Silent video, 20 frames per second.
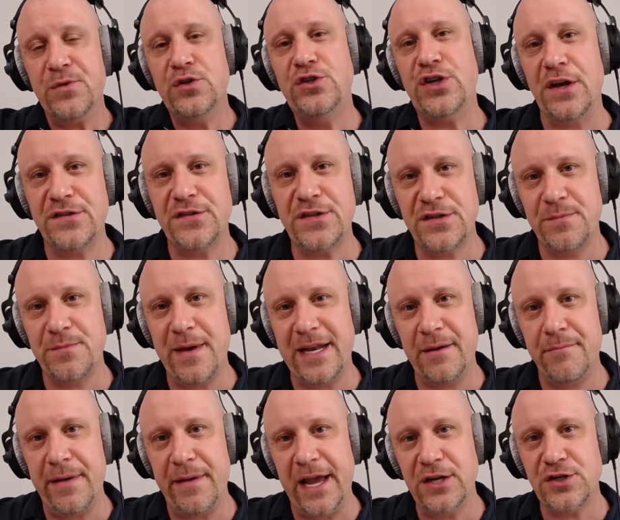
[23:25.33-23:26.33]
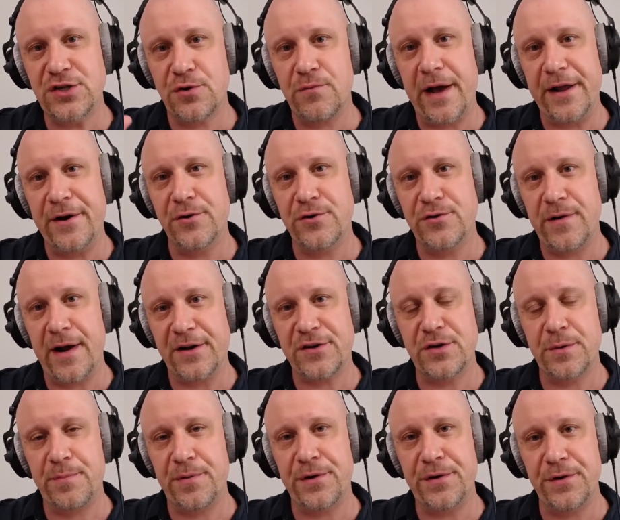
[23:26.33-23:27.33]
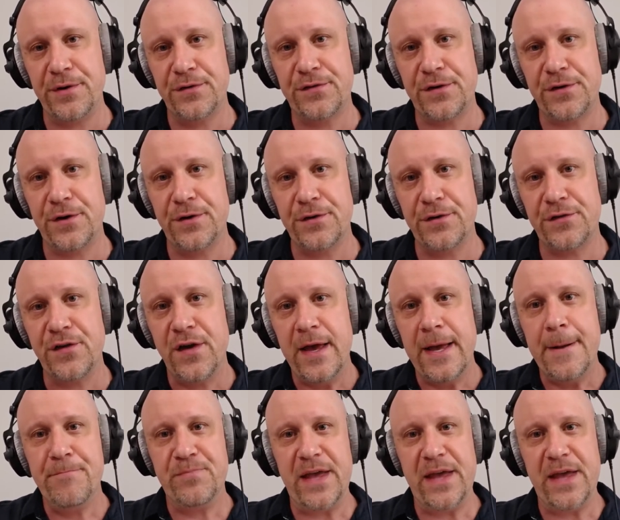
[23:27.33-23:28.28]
just as many major writer, director, producers,